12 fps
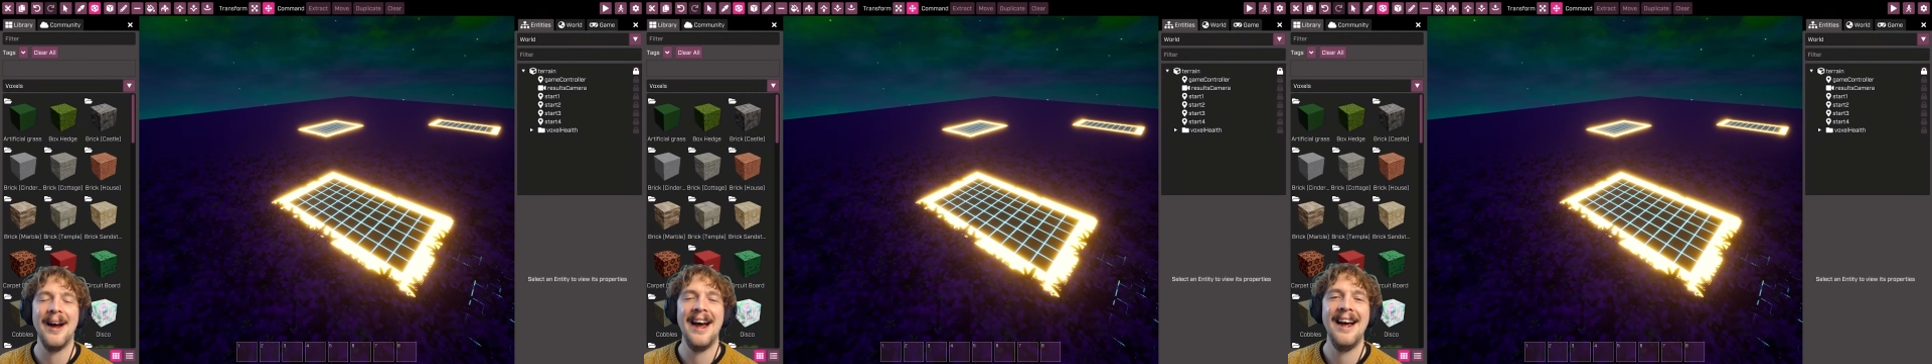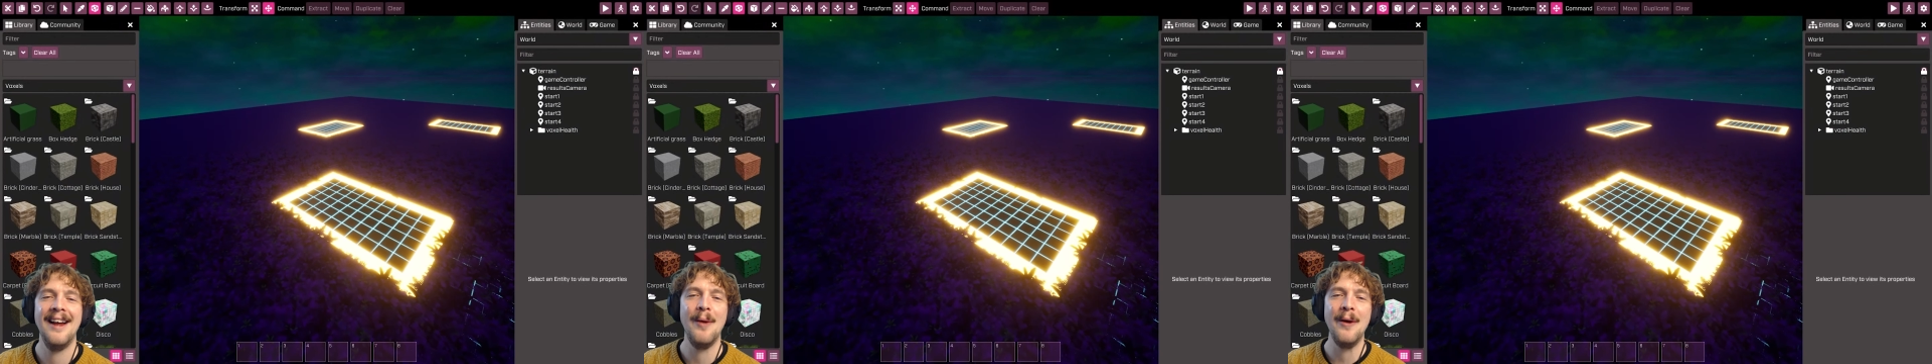
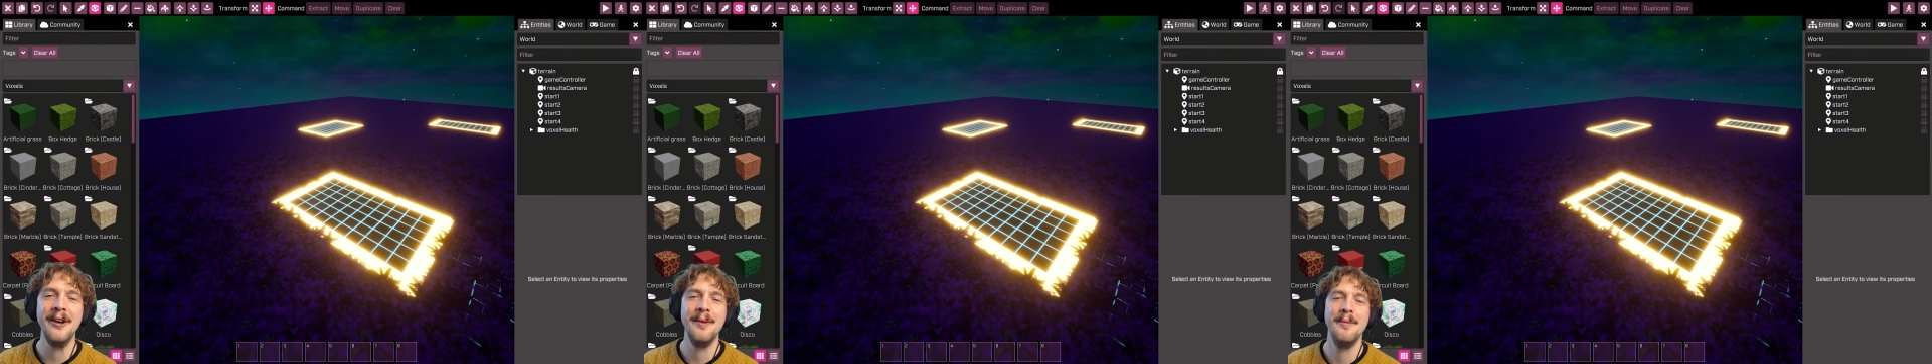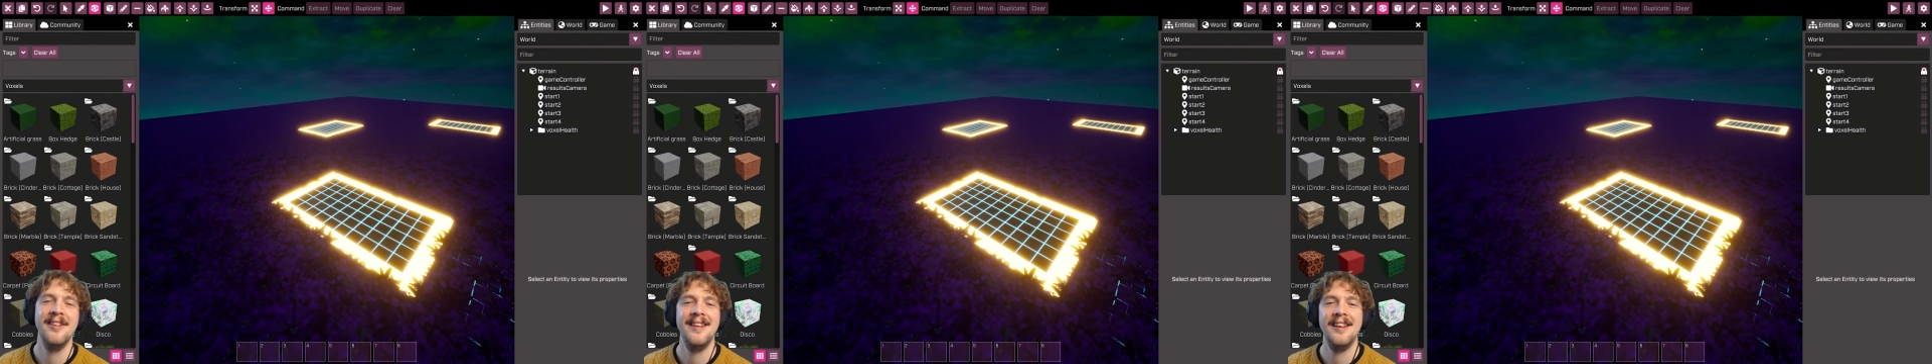and
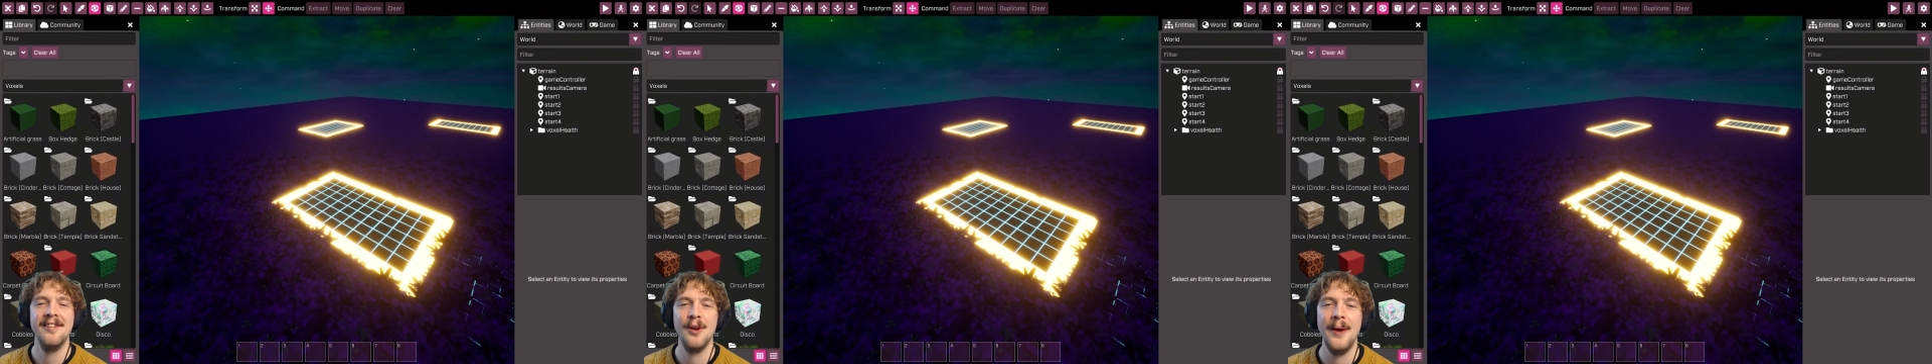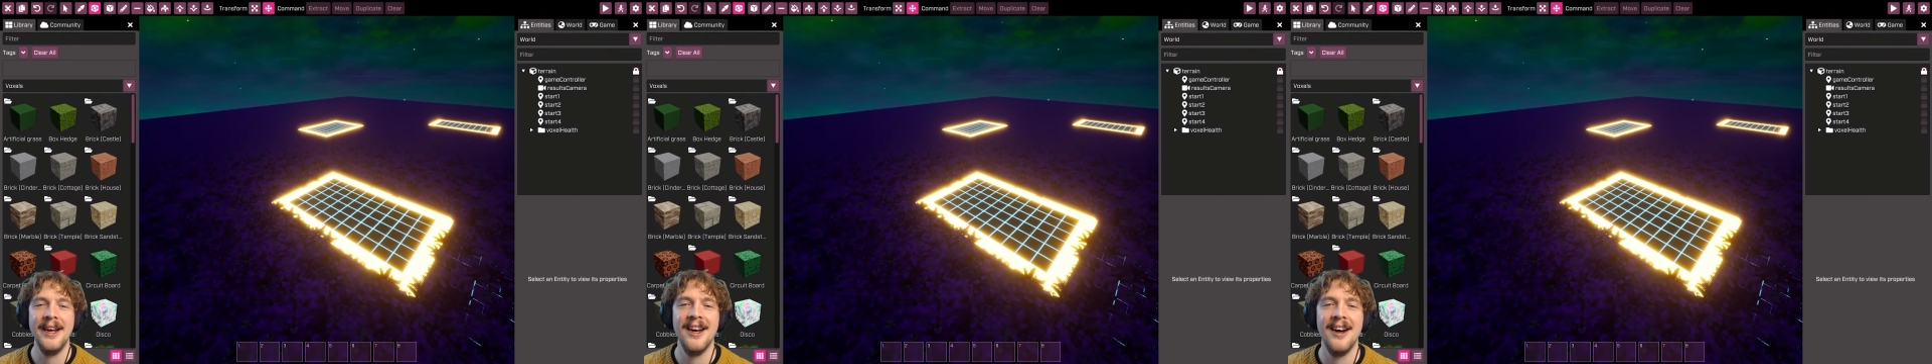welcome to this
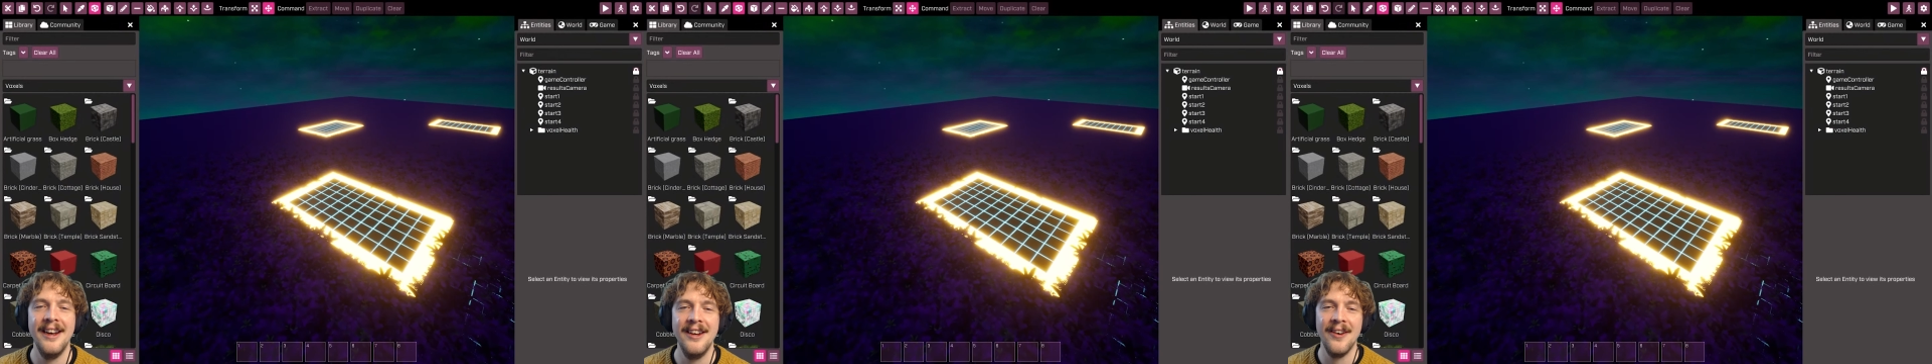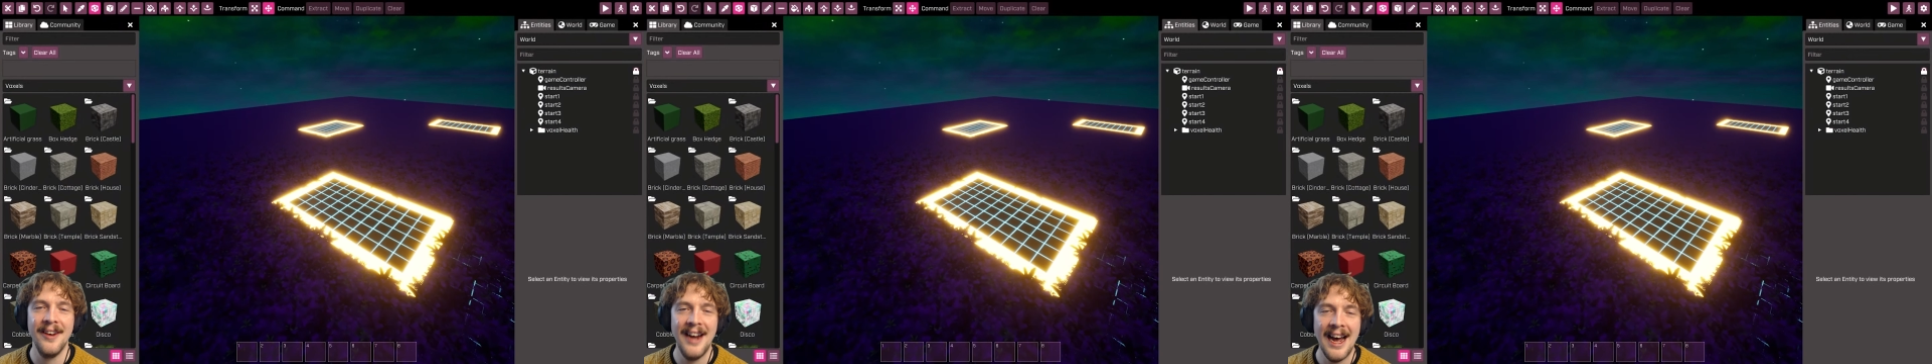quick guide
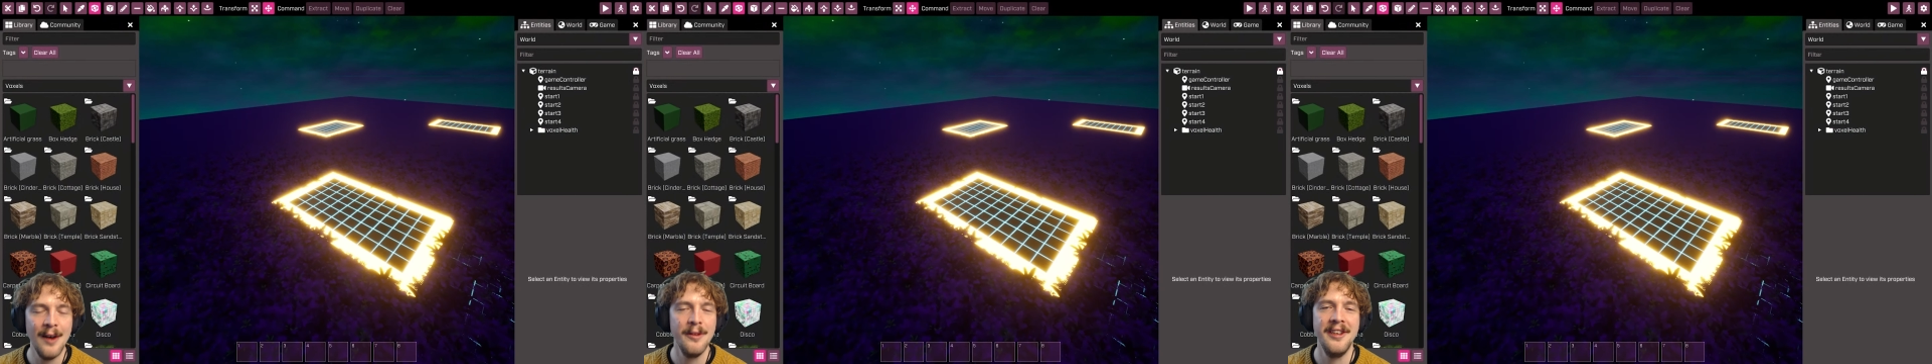on how